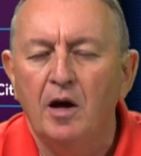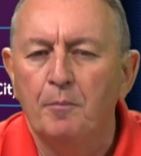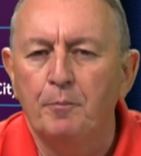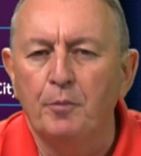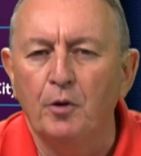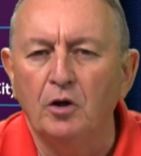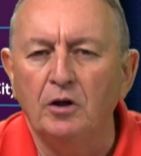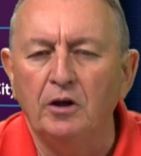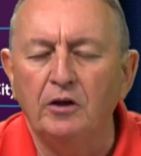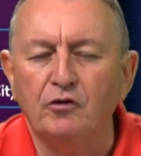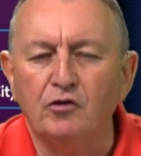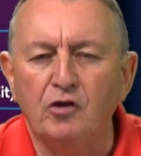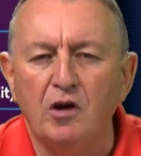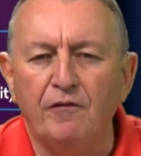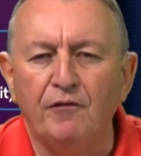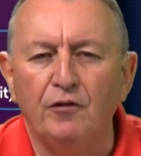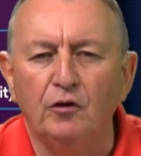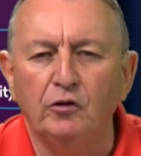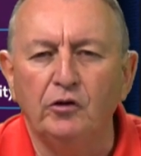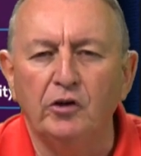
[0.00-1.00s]
Burnley,
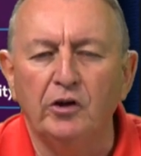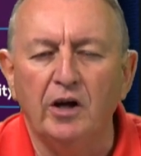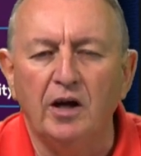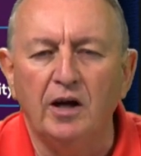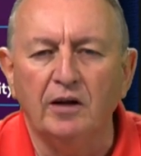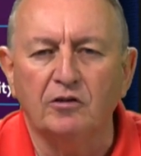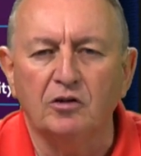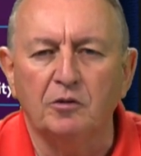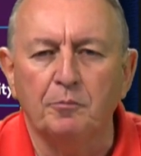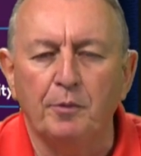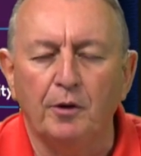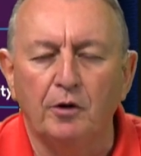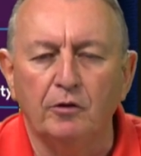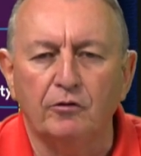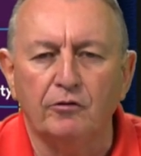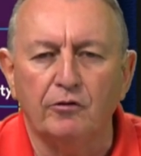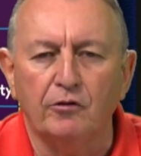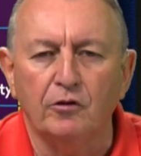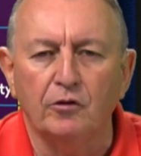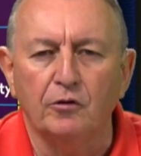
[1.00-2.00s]
Sheffield United,
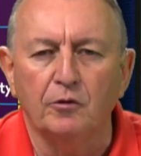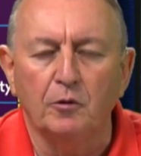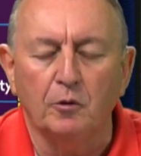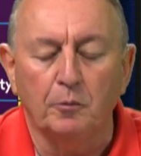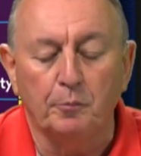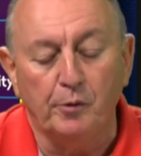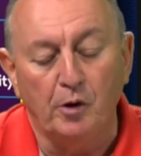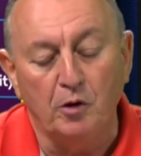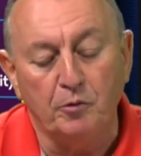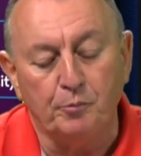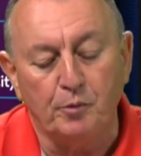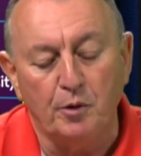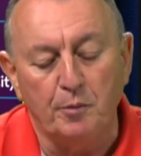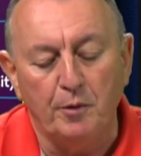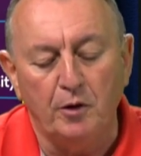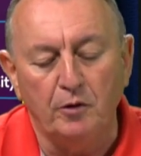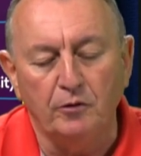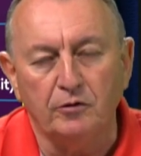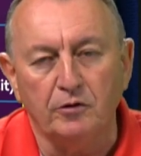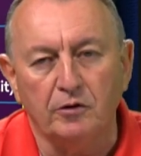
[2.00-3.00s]
both through, or both
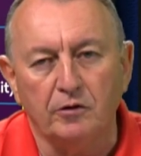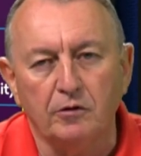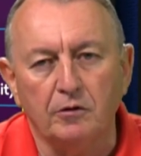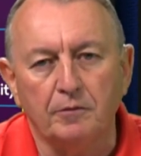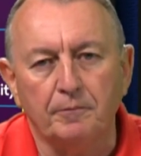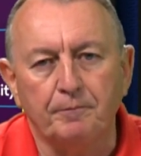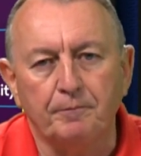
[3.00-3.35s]
promoted.